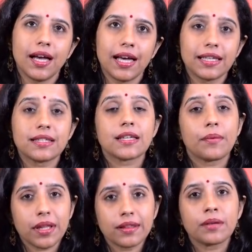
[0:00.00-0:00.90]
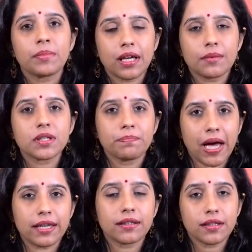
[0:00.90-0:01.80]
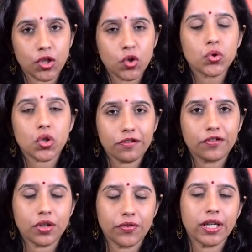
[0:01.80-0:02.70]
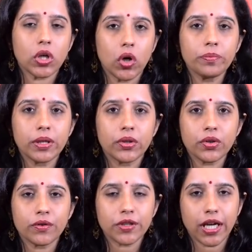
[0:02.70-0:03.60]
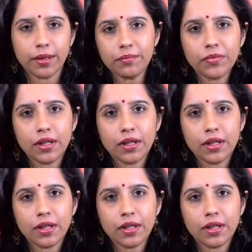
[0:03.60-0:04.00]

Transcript: and it's something that becomes a pattern that goes on for a very long period of time,